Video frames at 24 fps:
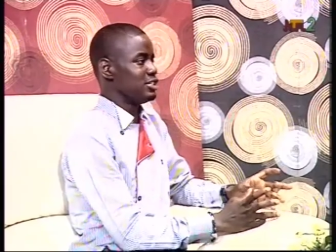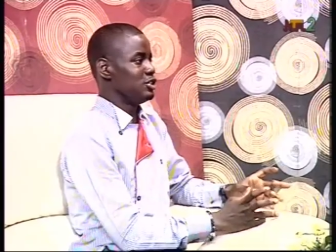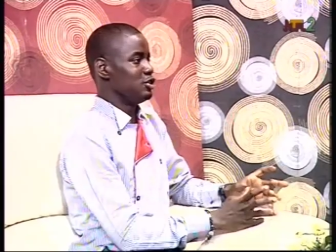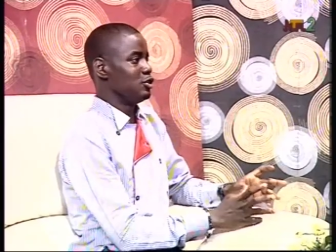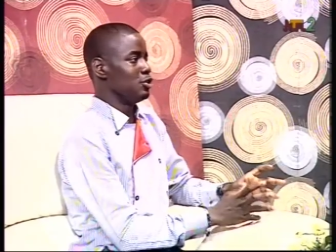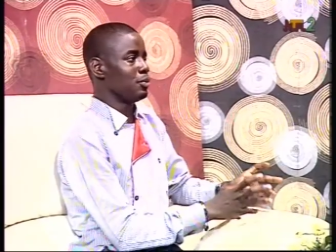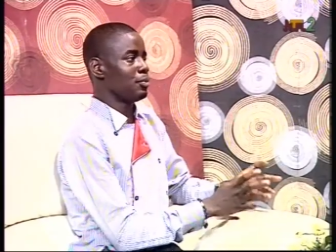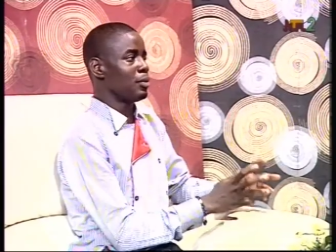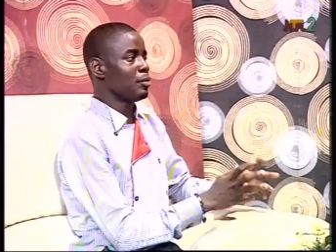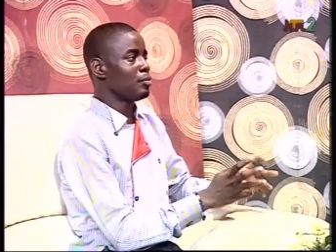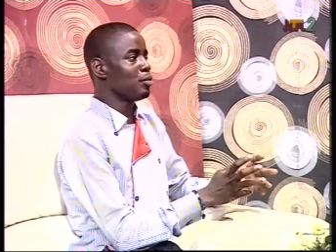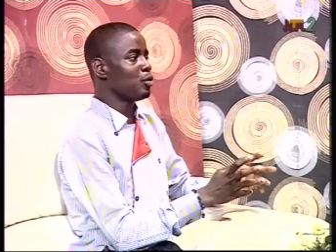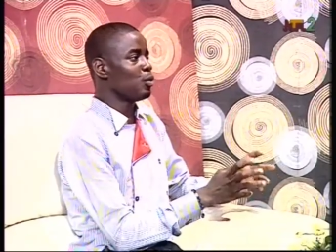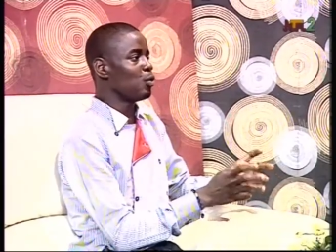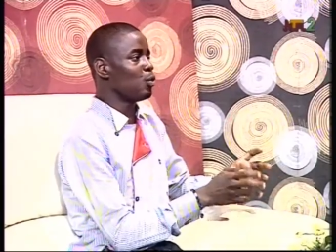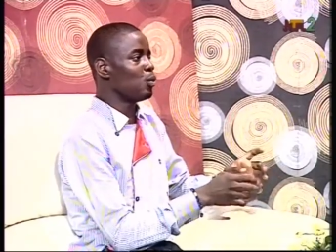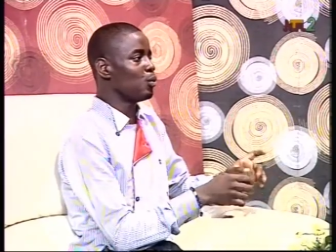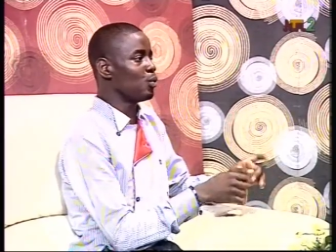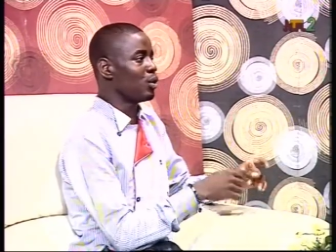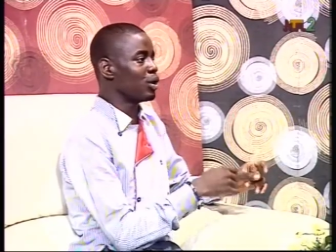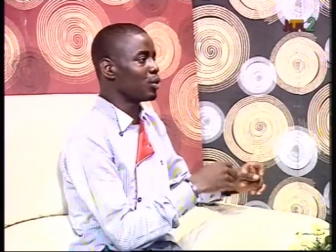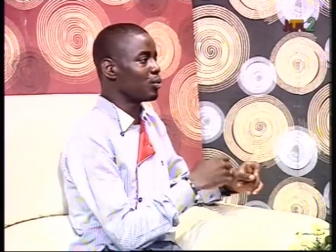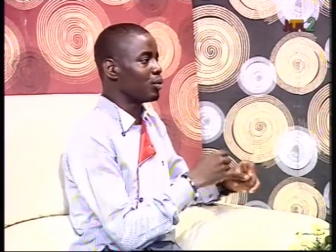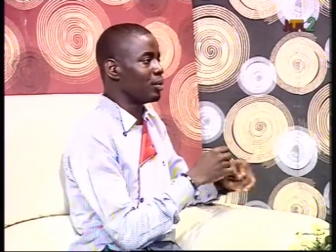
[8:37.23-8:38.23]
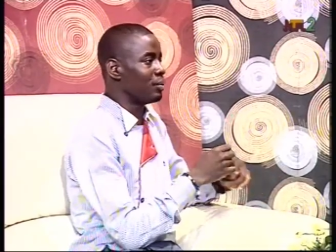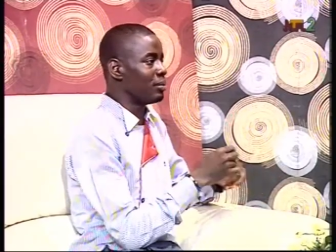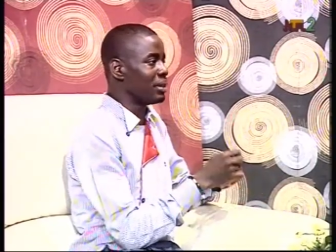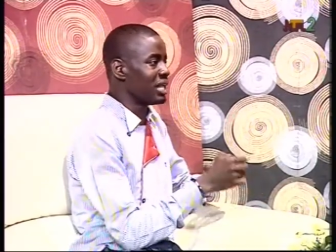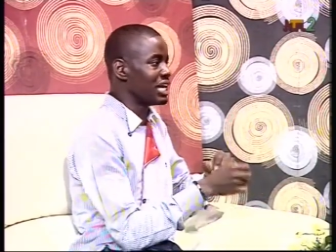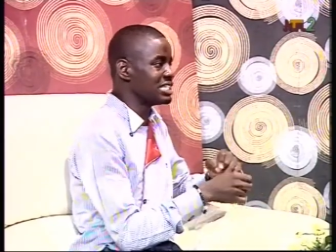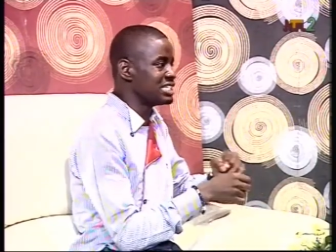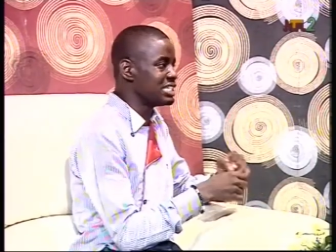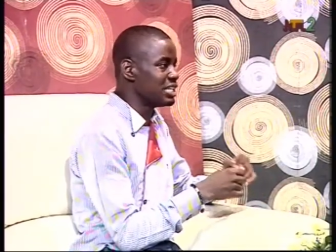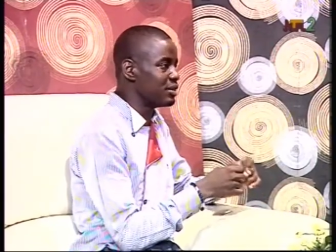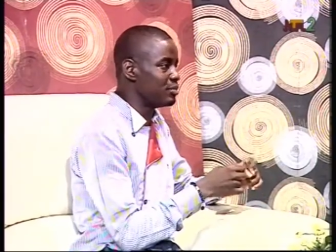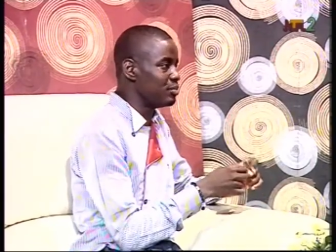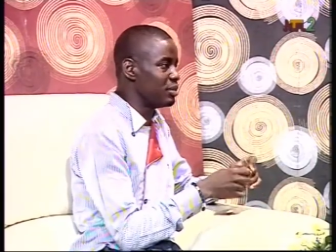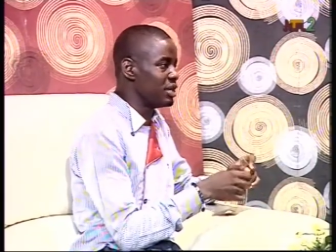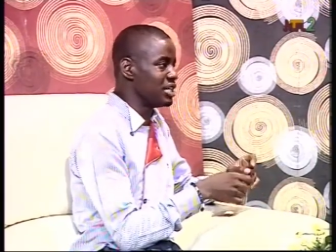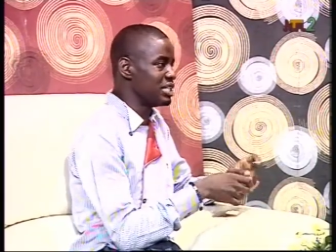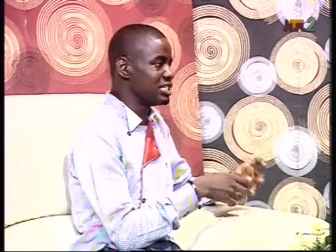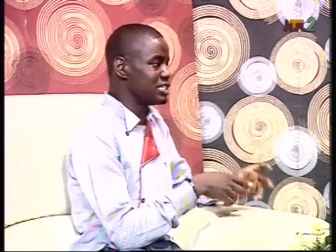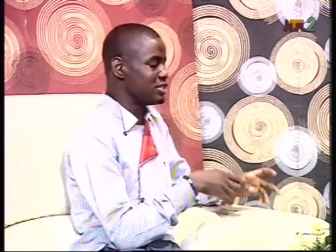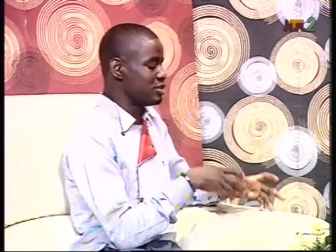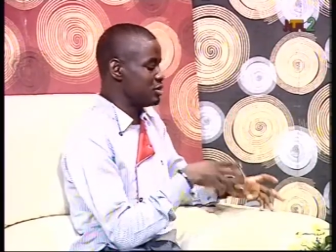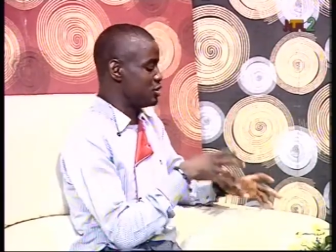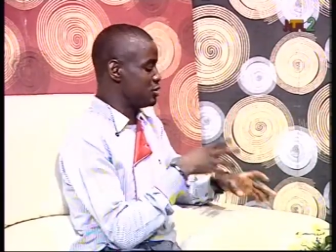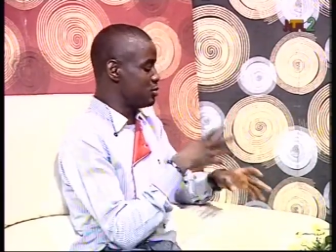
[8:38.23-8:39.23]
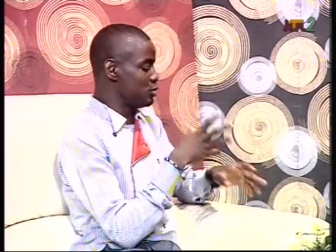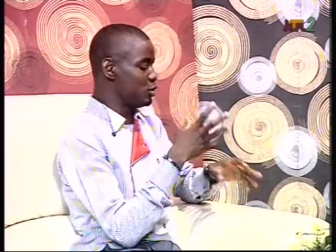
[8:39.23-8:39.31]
You know, people who work with plastic beads,